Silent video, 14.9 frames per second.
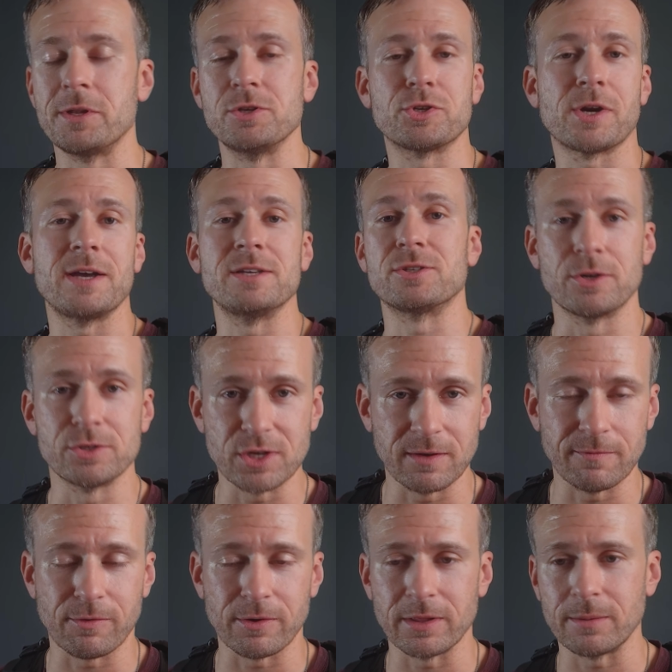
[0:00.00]
you try
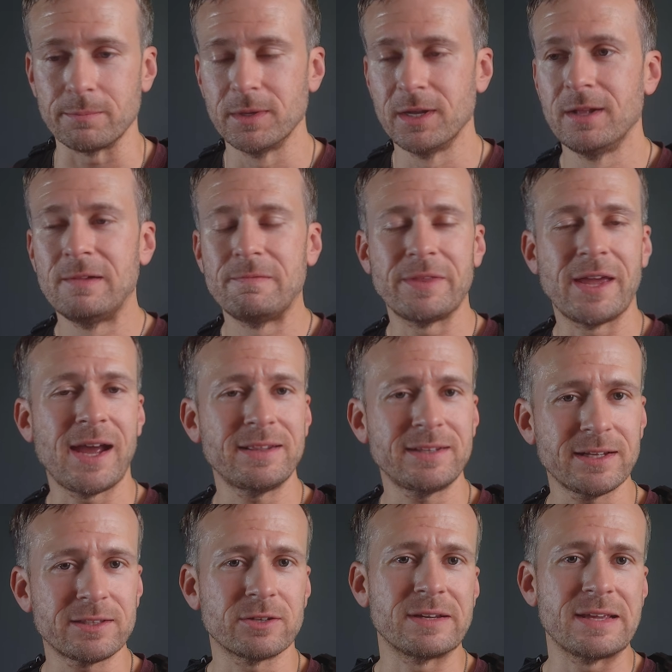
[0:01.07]
searching for them, and
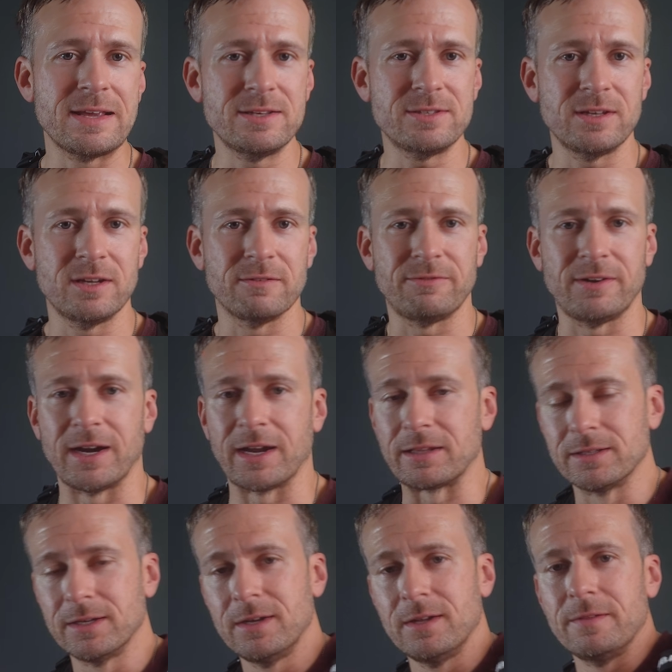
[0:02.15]
that they're easy to
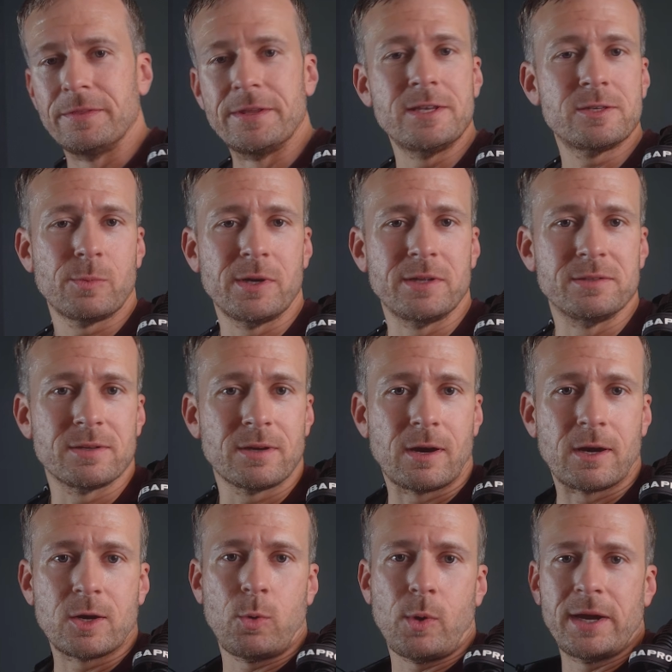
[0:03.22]
find. These ones
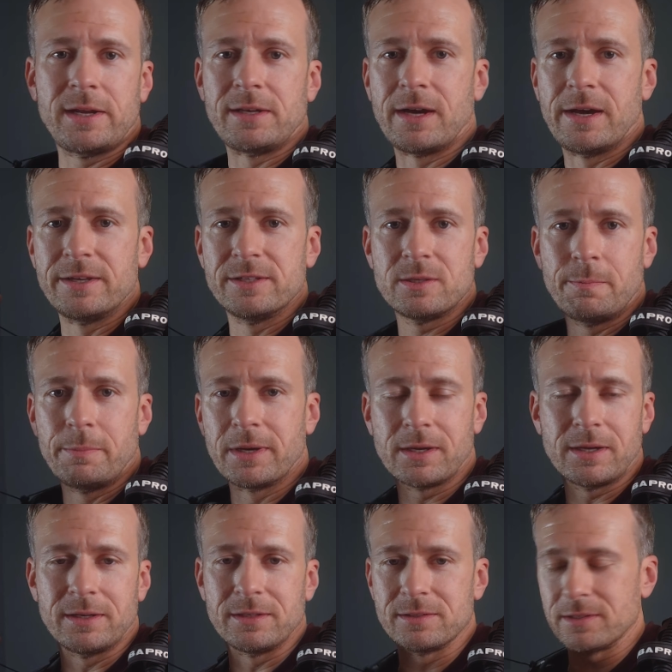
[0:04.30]
are quite nice
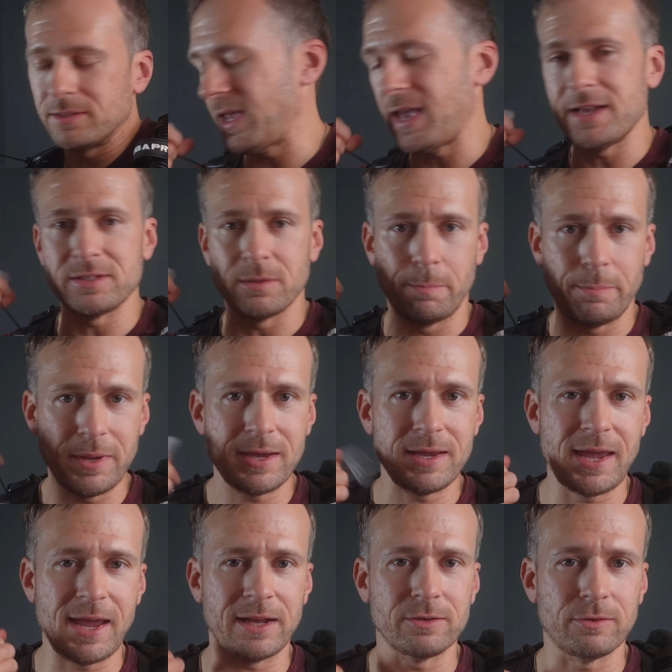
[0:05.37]
because it has a big
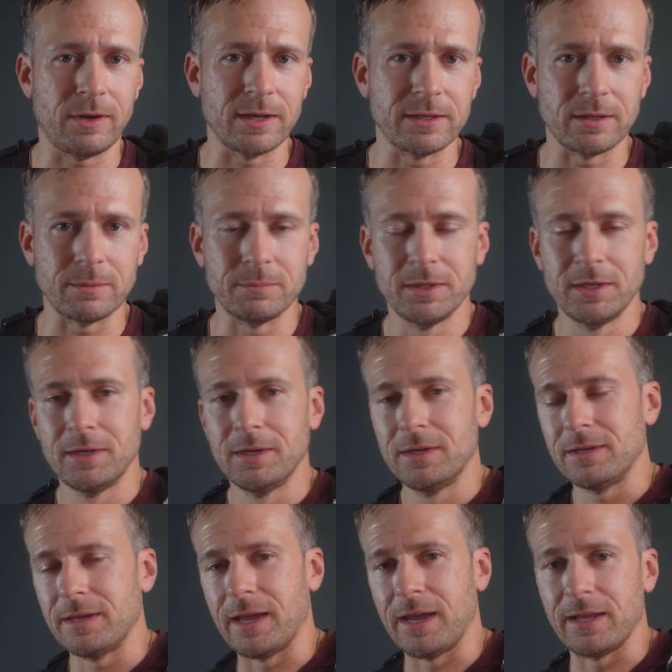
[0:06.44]
handle on them,
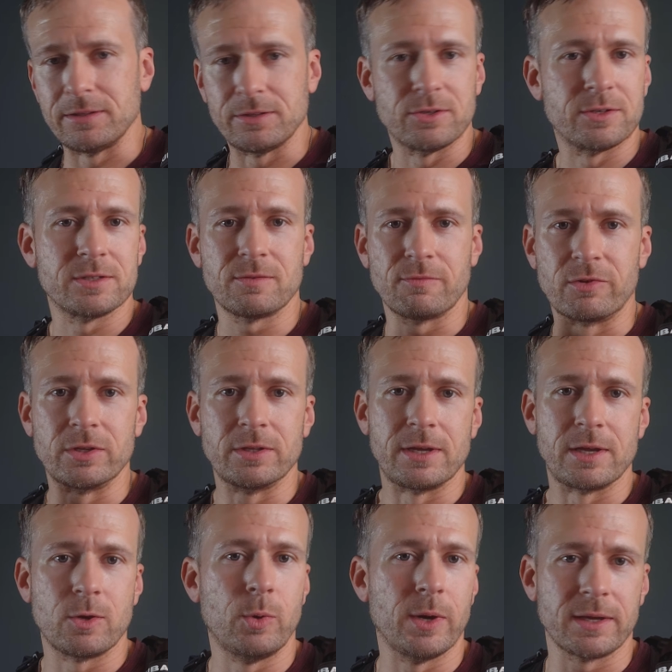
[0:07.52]
and they're just
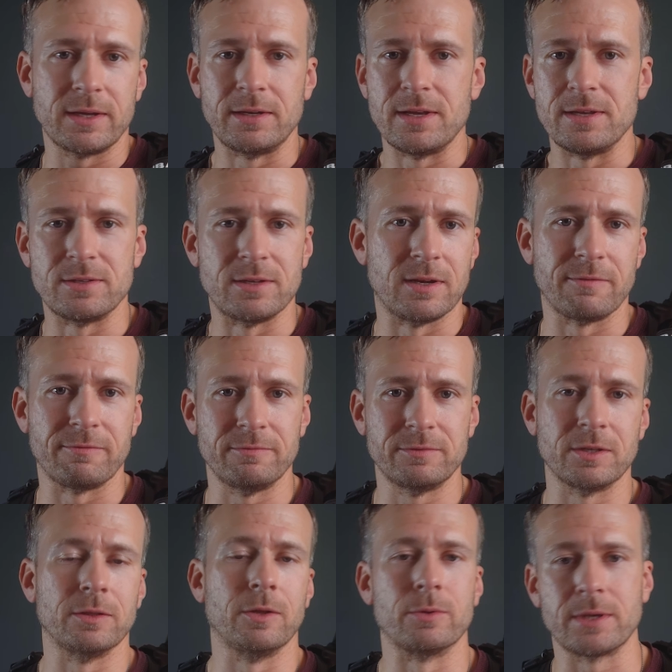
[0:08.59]
really quick and easy
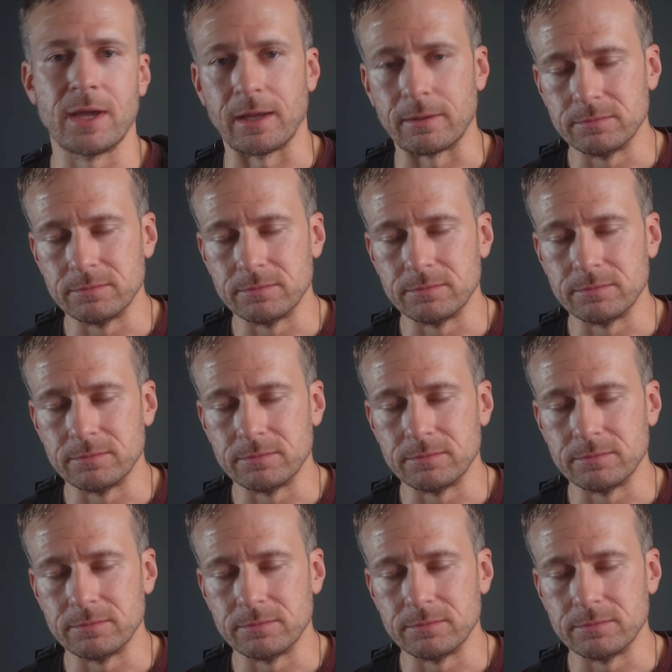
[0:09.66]
to locate.